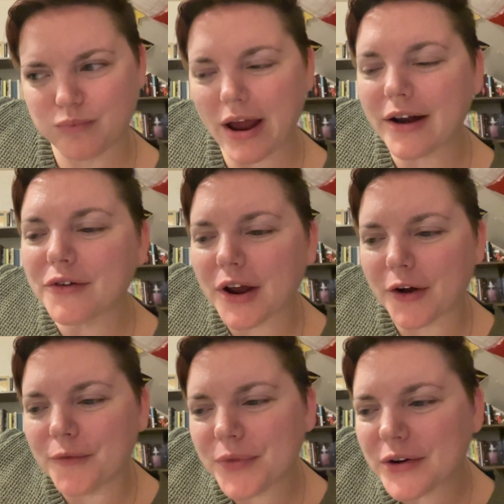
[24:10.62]
I don't
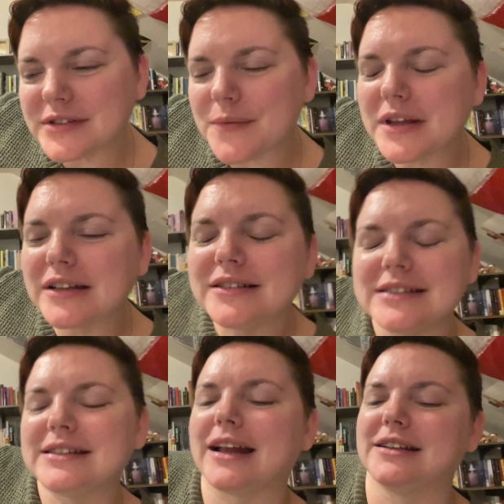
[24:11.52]
know. There was something
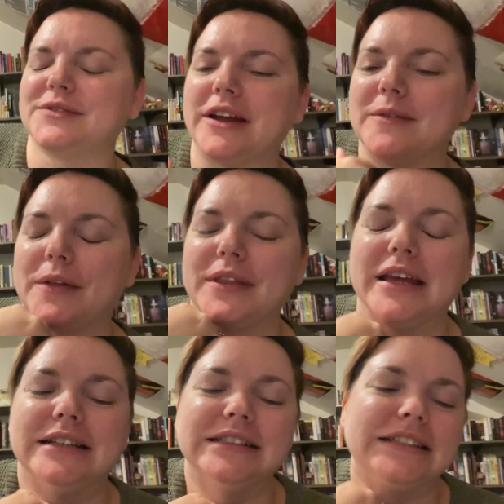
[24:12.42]
dissatisfying about the
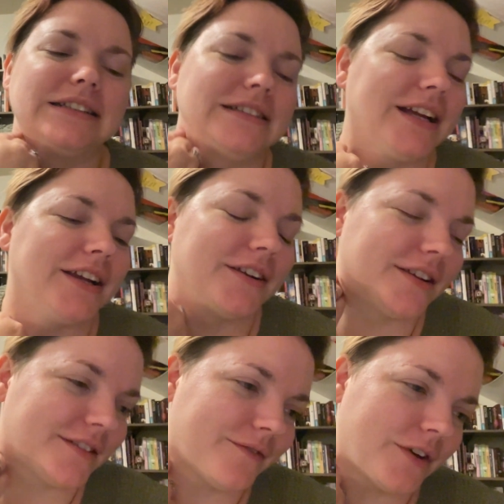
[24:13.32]
ending
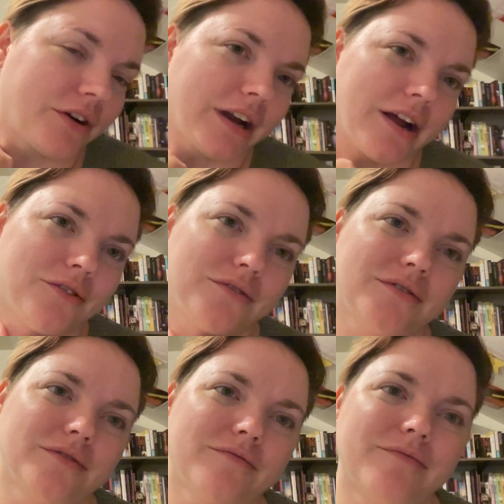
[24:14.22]
and
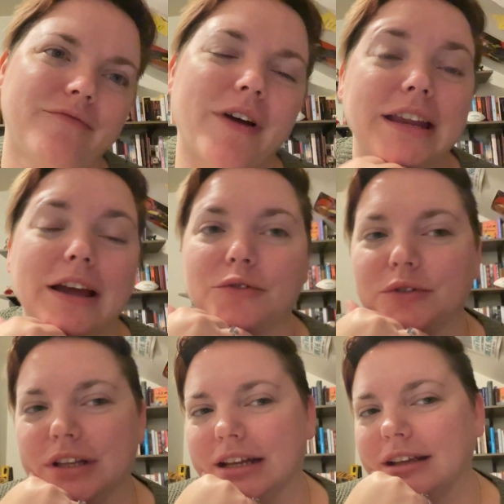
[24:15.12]
finding out who
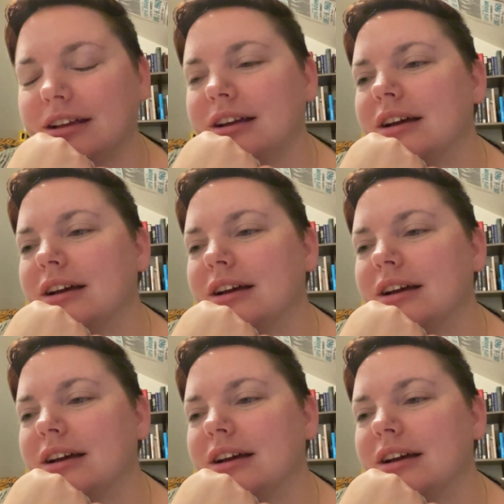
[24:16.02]
did it.